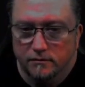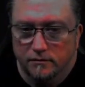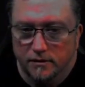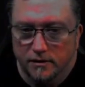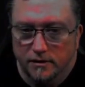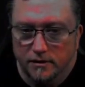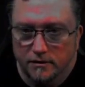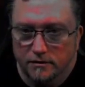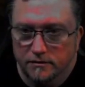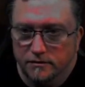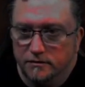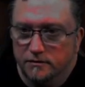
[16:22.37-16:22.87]

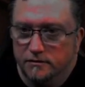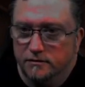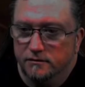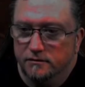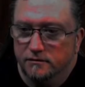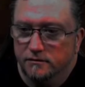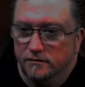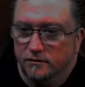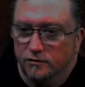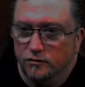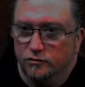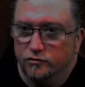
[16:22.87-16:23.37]
then it's
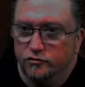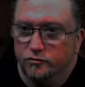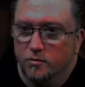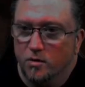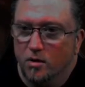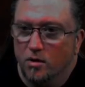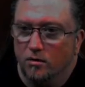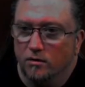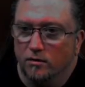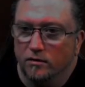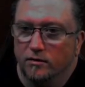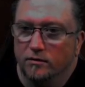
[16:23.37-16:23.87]
a little
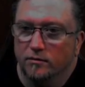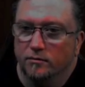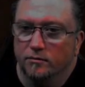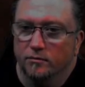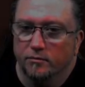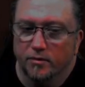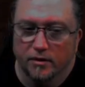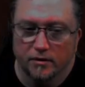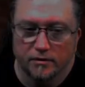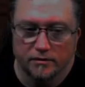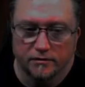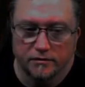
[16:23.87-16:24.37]
smaller.
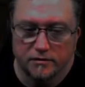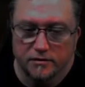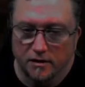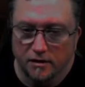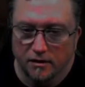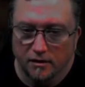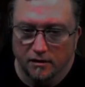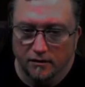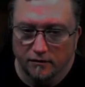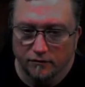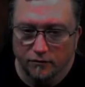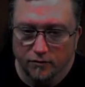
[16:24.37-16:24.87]

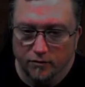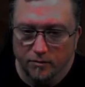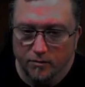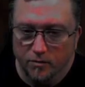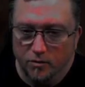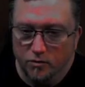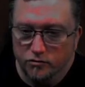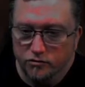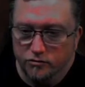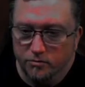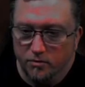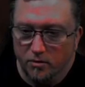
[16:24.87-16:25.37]
But for the
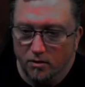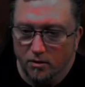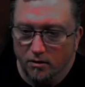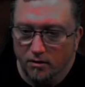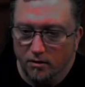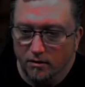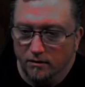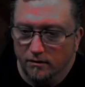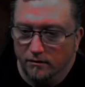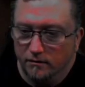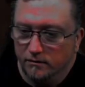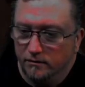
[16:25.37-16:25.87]
most
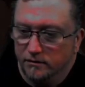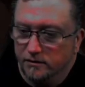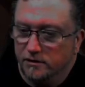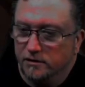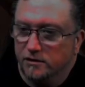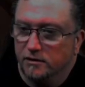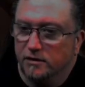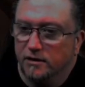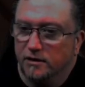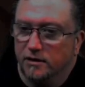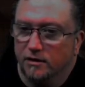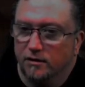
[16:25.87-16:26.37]
part,
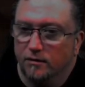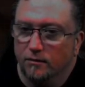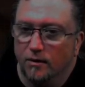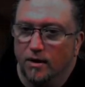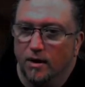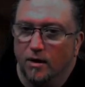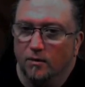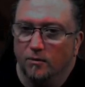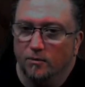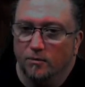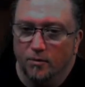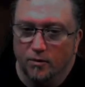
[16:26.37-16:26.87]
you can get
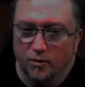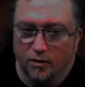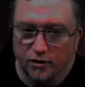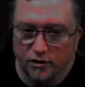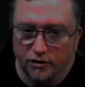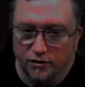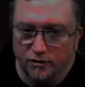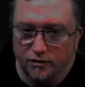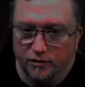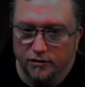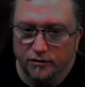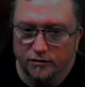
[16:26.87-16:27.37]
around pretty
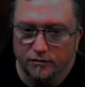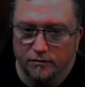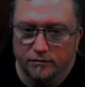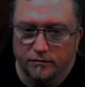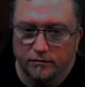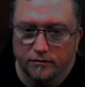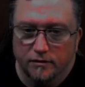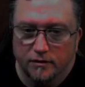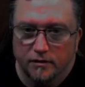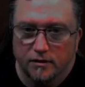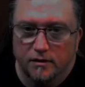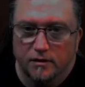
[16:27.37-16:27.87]
good.
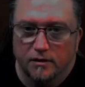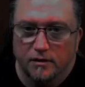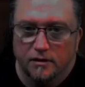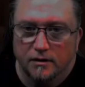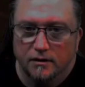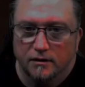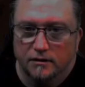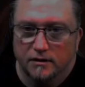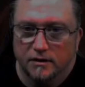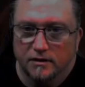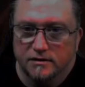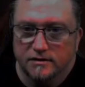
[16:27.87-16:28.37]

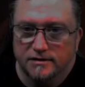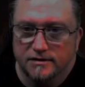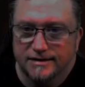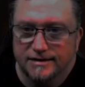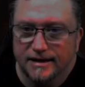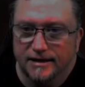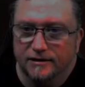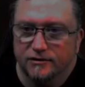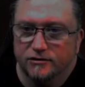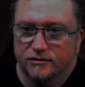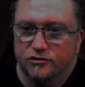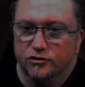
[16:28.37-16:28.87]
Doesn't
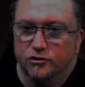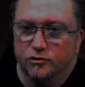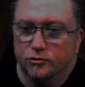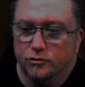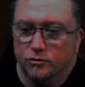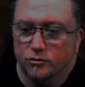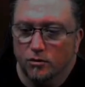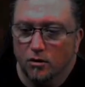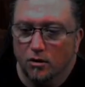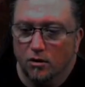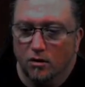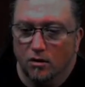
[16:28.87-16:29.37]
take
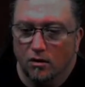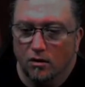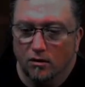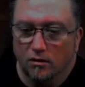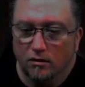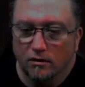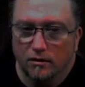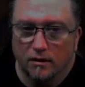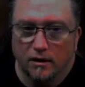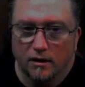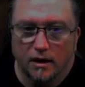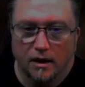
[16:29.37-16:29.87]
too
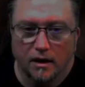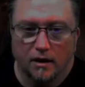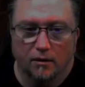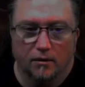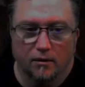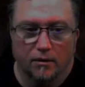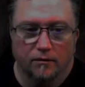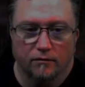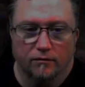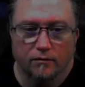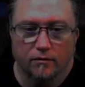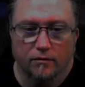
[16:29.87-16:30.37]
long,
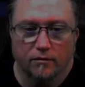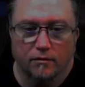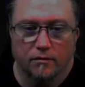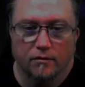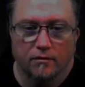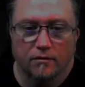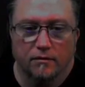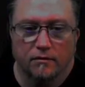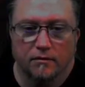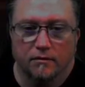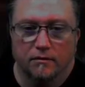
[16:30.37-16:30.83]
however.